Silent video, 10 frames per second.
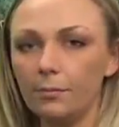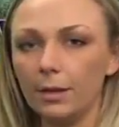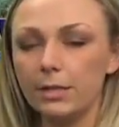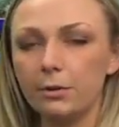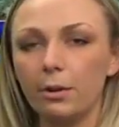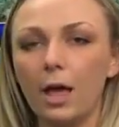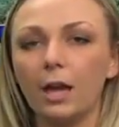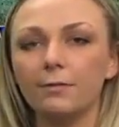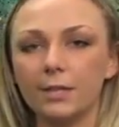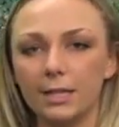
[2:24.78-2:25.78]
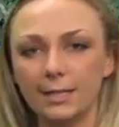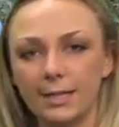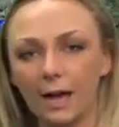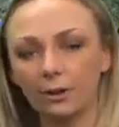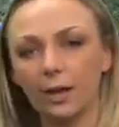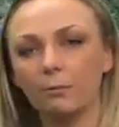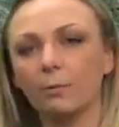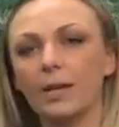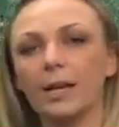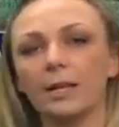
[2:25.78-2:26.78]
So a lot of us on Saturday will
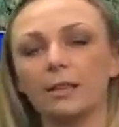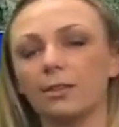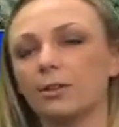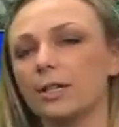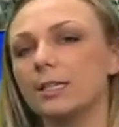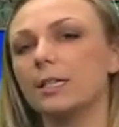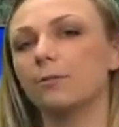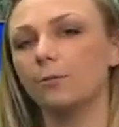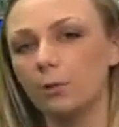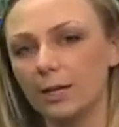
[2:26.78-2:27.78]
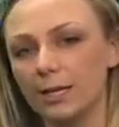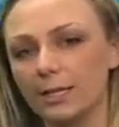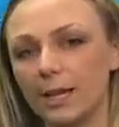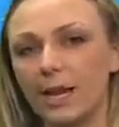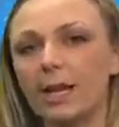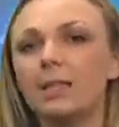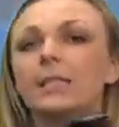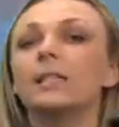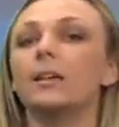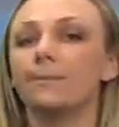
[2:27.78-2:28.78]
be hitting the 30s to the 40s
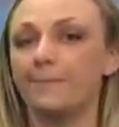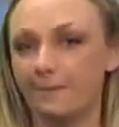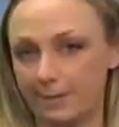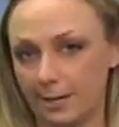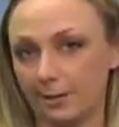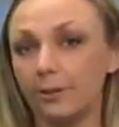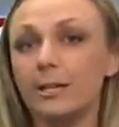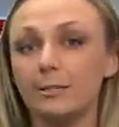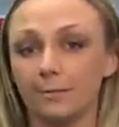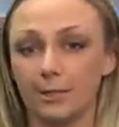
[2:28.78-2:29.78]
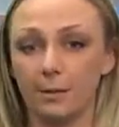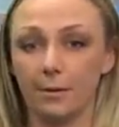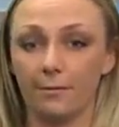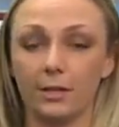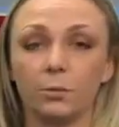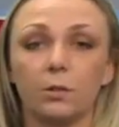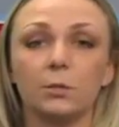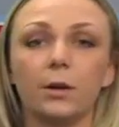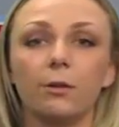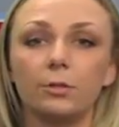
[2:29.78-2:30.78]
to near 50 degrees for some of us once
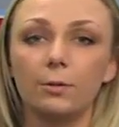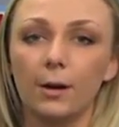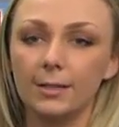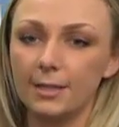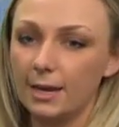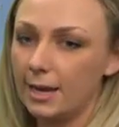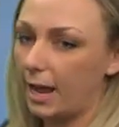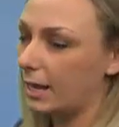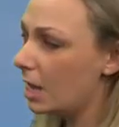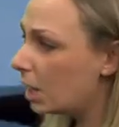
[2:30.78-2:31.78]
we go into our Sunday.